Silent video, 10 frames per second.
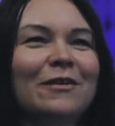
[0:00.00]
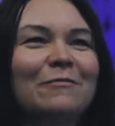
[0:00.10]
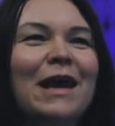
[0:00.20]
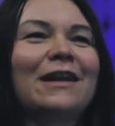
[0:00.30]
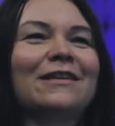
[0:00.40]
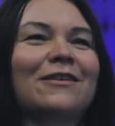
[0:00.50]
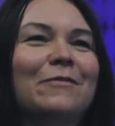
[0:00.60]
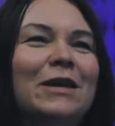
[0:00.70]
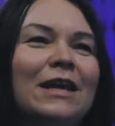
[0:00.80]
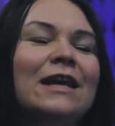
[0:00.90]
men
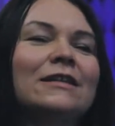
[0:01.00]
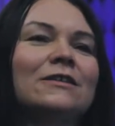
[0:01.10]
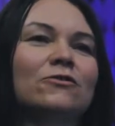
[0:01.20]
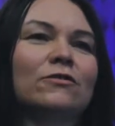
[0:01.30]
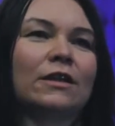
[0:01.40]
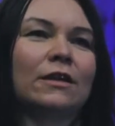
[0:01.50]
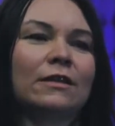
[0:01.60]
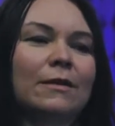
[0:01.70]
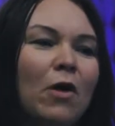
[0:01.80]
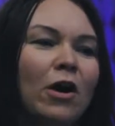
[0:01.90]
coming into
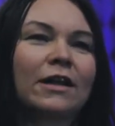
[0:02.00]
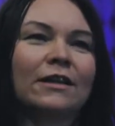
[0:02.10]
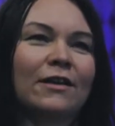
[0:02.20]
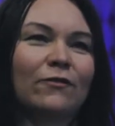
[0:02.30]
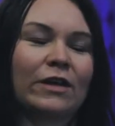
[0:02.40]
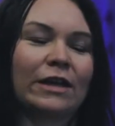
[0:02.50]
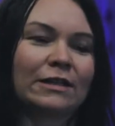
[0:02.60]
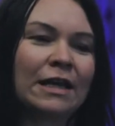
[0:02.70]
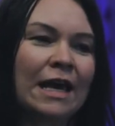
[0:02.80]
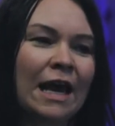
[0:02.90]
the marketing
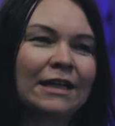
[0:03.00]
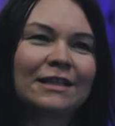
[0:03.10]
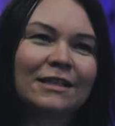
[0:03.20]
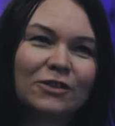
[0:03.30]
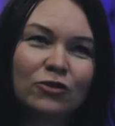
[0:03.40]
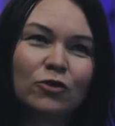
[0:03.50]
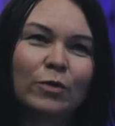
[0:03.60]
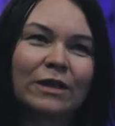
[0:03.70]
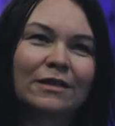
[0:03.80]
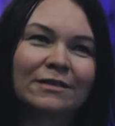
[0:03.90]
field, and it has to do
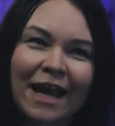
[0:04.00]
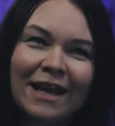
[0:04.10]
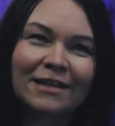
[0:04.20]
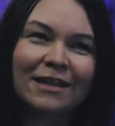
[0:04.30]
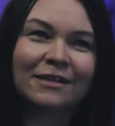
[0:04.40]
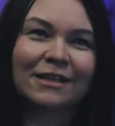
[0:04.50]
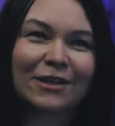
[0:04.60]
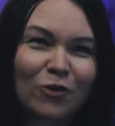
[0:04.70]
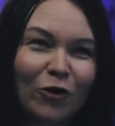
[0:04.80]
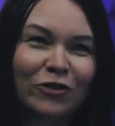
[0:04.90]
with data,
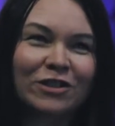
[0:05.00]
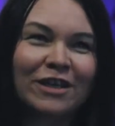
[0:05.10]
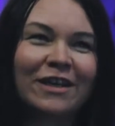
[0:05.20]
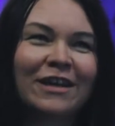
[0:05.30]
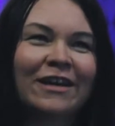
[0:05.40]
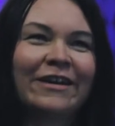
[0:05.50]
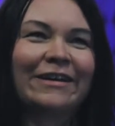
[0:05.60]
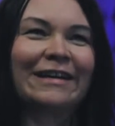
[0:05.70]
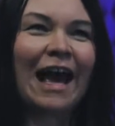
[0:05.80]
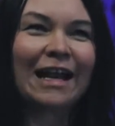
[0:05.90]
technology,
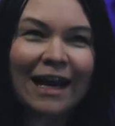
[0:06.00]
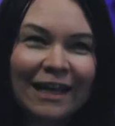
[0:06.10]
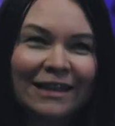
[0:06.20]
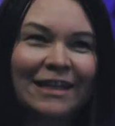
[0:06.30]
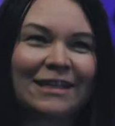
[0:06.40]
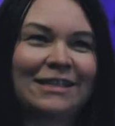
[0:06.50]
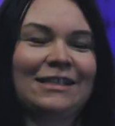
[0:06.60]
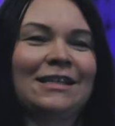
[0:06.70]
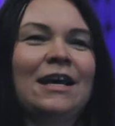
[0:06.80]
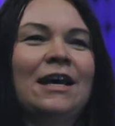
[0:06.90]
analytics,